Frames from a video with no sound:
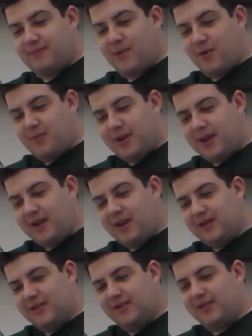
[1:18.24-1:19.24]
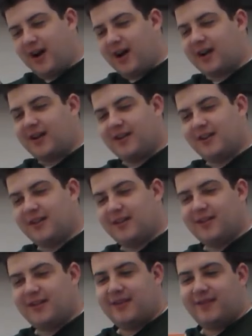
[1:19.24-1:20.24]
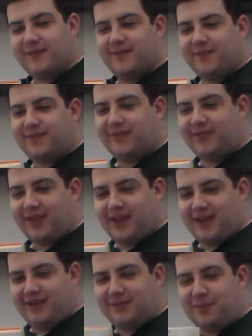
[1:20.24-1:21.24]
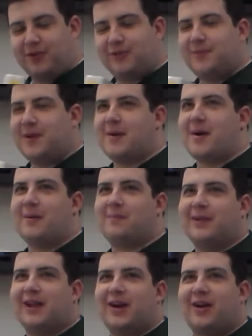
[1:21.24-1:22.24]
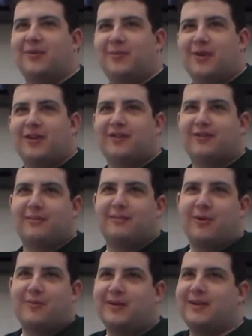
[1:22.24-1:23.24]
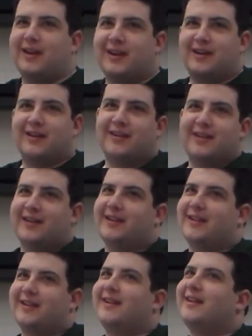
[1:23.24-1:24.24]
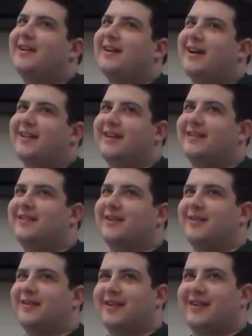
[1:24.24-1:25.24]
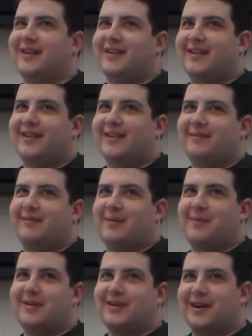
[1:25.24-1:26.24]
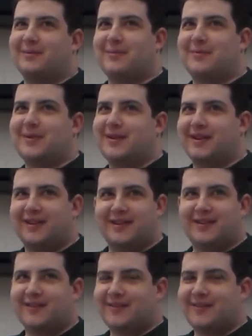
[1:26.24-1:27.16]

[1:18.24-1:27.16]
Moby Duck. Is this supposed to be a, a play on words from Moby Dick? I think so, right? Moby Duck, Moby Dick.